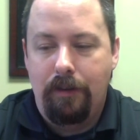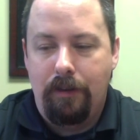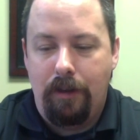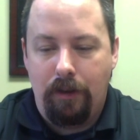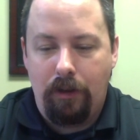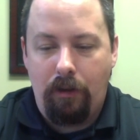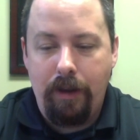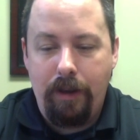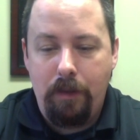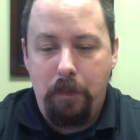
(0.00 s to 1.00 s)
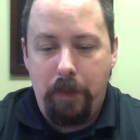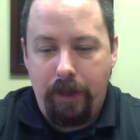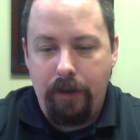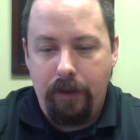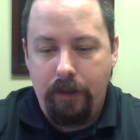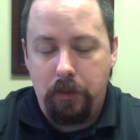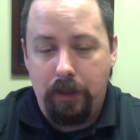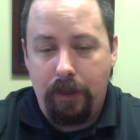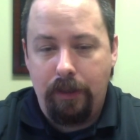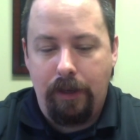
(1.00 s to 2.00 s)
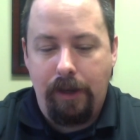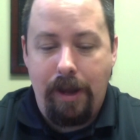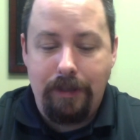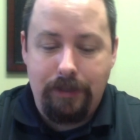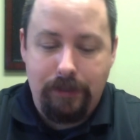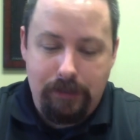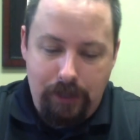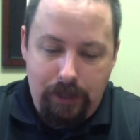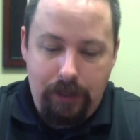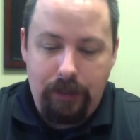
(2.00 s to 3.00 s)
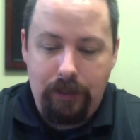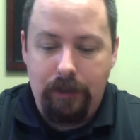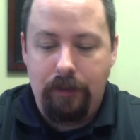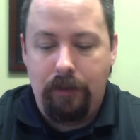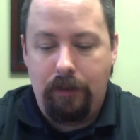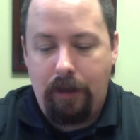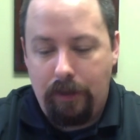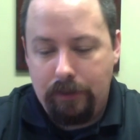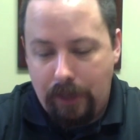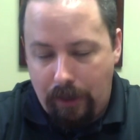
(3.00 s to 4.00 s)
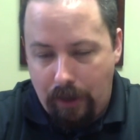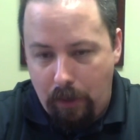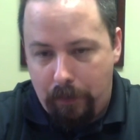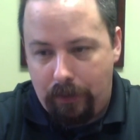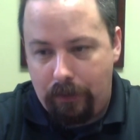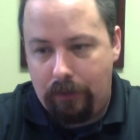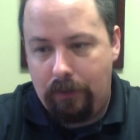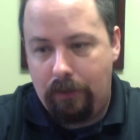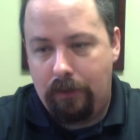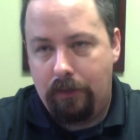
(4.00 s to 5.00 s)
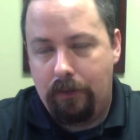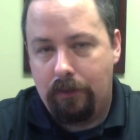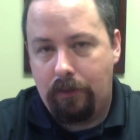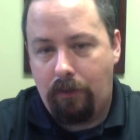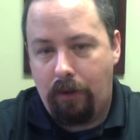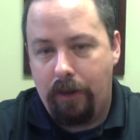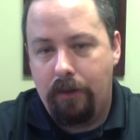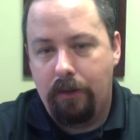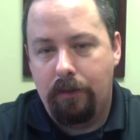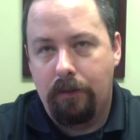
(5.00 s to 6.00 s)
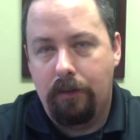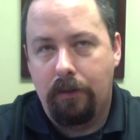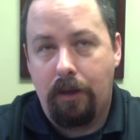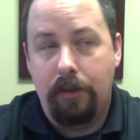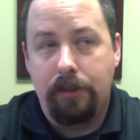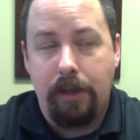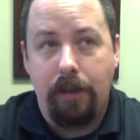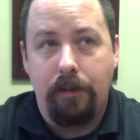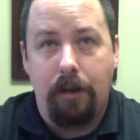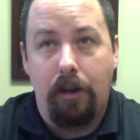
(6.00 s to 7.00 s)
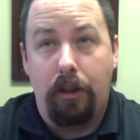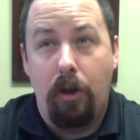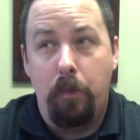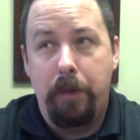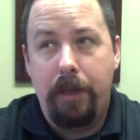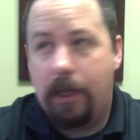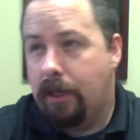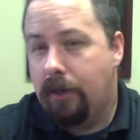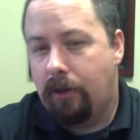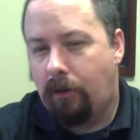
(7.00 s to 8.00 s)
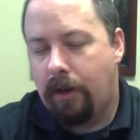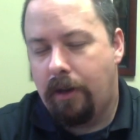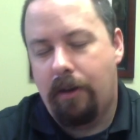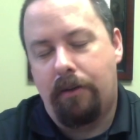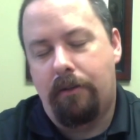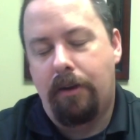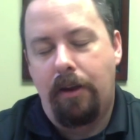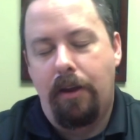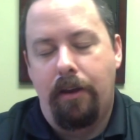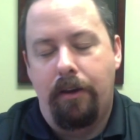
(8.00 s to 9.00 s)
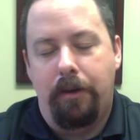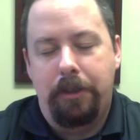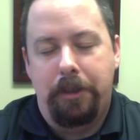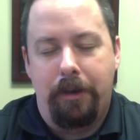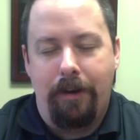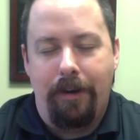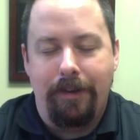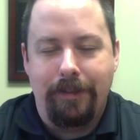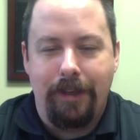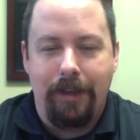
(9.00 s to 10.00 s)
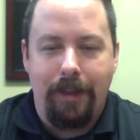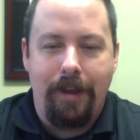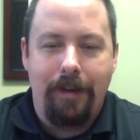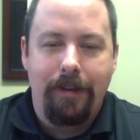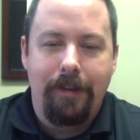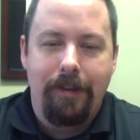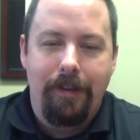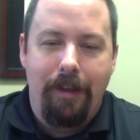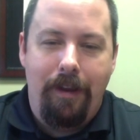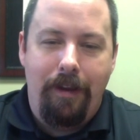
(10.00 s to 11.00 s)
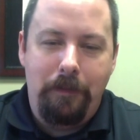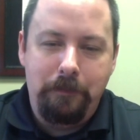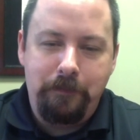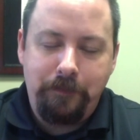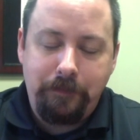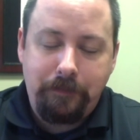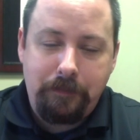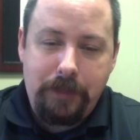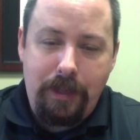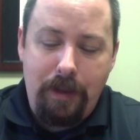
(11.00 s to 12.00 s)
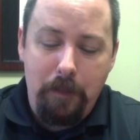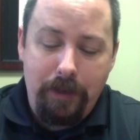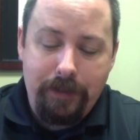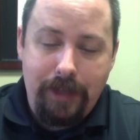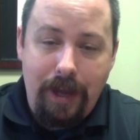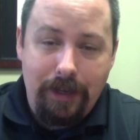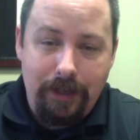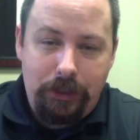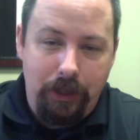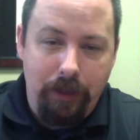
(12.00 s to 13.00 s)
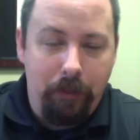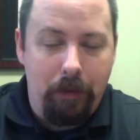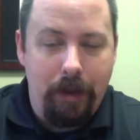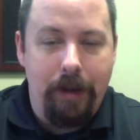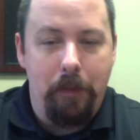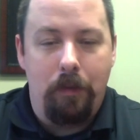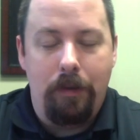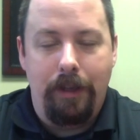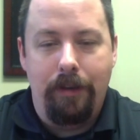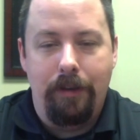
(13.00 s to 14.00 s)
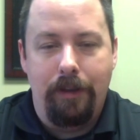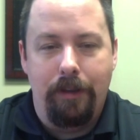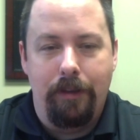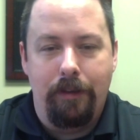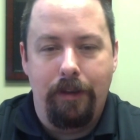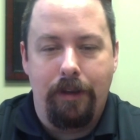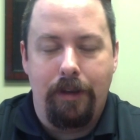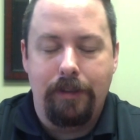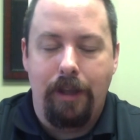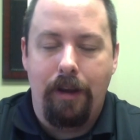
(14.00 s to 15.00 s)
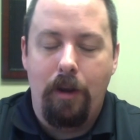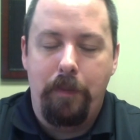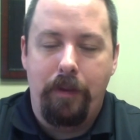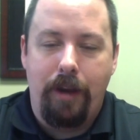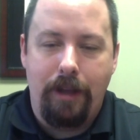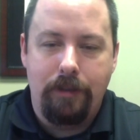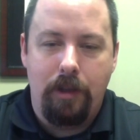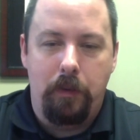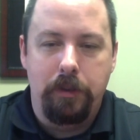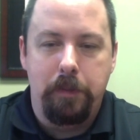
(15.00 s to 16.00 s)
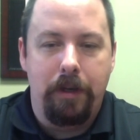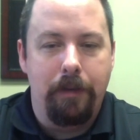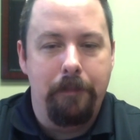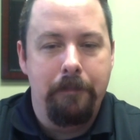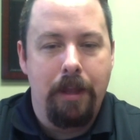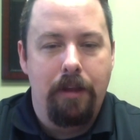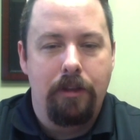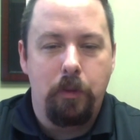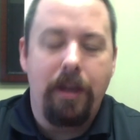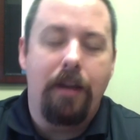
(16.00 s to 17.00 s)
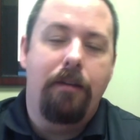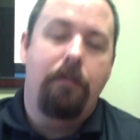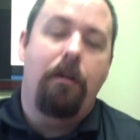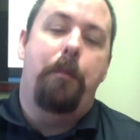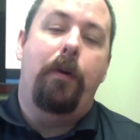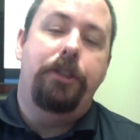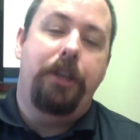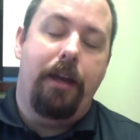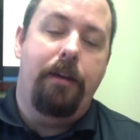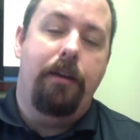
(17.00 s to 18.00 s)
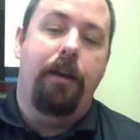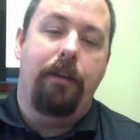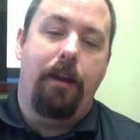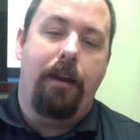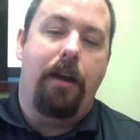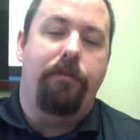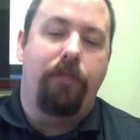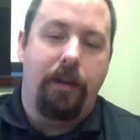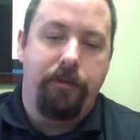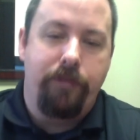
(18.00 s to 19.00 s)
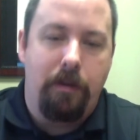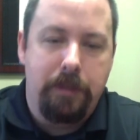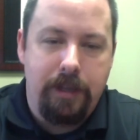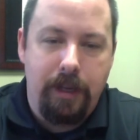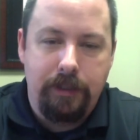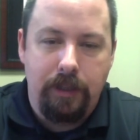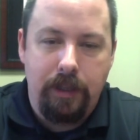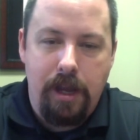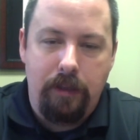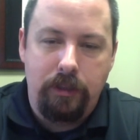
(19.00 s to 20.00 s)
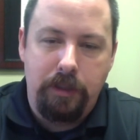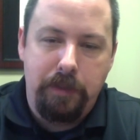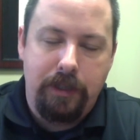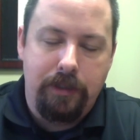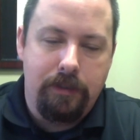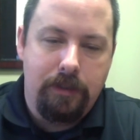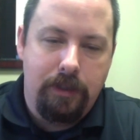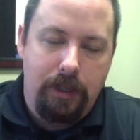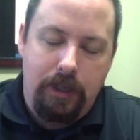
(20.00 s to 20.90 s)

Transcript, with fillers: uh, Creed, but it's really the Nicene Constantinople Creed. Constantinopolitan Creed. I'm not sure how to say that. Um, but it's that addition in 381 in, in, Constantinople that adds the Holy Spirit. So we can appreciate and, and kind of forgive their mistakes in theology because